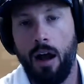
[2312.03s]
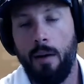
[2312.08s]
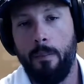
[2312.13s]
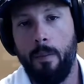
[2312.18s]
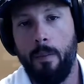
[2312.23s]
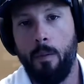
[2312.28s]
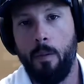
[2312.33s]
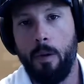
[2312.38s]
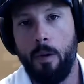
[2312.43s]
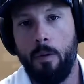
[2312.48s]

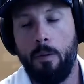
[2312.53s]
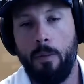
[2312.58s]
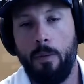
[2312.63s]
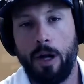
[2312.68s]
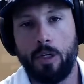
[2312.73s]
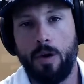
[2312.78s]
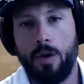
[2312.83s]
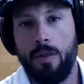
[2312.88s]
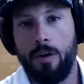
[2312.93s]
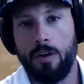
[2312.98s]
We would much
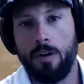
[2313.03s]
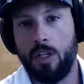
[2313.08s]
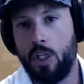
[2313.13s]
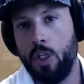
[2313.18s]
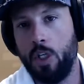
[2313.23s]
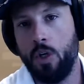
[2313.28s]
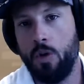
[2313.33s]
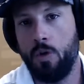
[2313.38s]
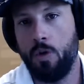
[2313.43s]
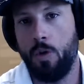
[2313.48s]
rather
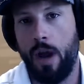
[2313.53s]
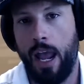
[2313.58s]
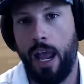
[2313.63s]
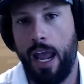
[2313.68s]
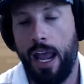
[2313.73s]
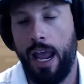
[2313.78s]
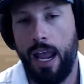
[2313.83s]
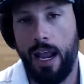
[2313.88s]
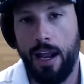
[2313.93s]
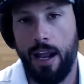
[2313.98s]
do
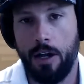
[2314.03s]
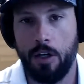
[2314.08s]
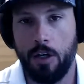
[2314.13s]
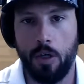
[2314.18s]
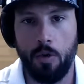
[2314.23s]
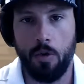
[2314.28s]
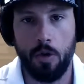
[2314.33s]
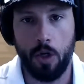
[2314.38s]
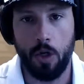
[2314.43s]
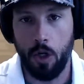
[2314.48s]

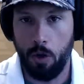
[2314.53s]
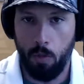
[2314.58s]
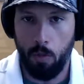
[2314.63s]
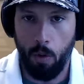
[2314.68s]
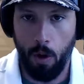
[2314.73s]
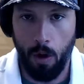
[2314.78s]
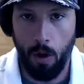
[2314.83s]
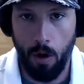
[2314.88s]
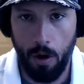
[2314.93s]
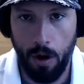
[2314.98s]
good
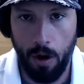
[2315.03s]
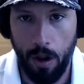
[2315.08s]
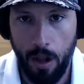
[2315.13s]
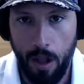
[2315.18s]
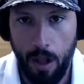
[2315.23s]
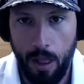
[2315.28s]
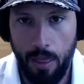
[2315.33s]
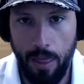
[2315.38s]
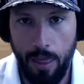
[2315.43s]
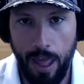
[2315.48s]
work
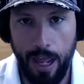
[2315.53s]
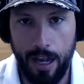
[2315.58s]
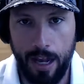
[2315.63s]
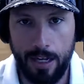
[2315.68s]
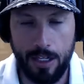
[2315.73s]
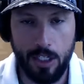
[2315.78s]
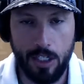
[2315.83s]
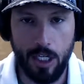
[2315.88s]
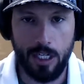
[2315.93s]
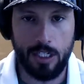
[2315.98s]
than
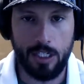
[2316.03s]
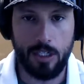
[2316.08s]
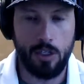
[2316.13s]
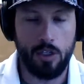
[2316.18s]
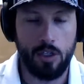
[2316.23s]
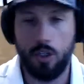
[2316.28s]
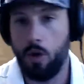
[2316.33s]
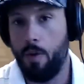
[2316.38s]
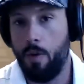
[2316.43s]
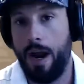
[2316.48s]
just
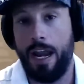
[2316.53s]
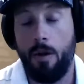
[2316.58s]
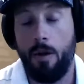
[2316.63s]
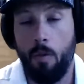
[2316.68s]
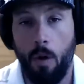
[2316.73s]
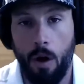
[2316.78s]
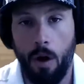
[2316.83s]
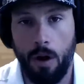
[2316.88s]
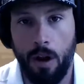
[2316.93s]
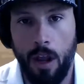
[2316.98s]
do any
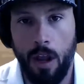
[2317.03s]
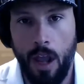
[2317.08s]
work.